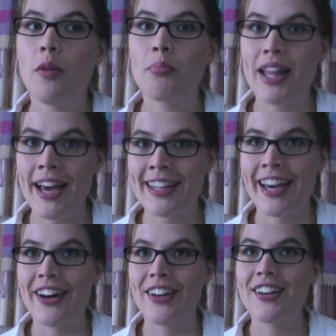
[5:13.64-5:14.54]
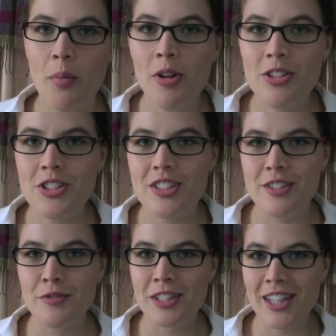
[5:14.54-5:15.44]
Blackout.
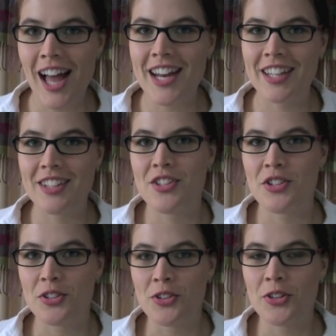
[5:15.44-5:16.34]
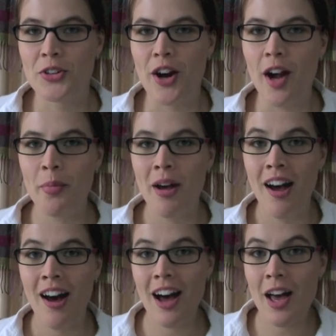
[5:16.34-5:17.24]
Apologies if the lighting has just gone crap.
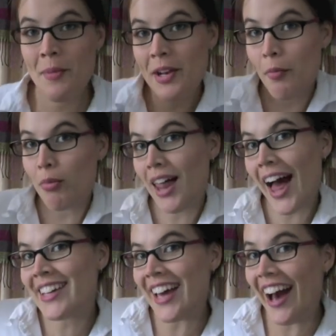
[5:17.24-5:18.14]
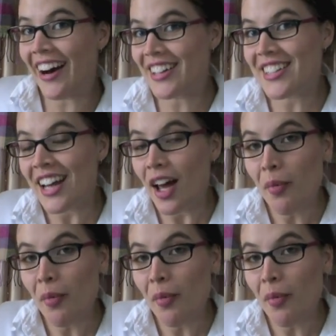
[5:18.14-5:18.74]
I'm in a blackout.